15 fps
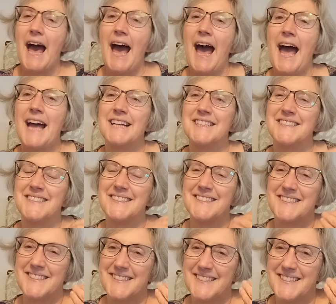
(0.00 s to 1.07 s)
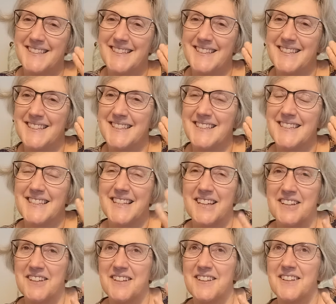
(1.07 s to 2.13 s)
and
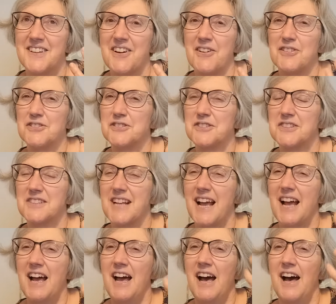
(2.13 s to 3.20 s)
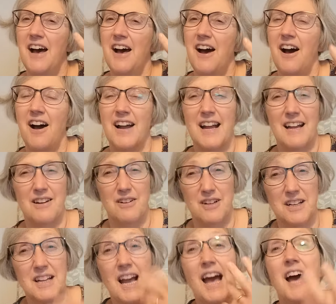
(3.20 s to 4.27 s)
the girls
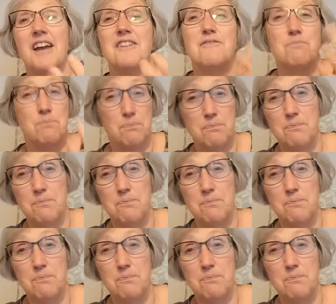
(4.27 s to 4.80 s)
kind of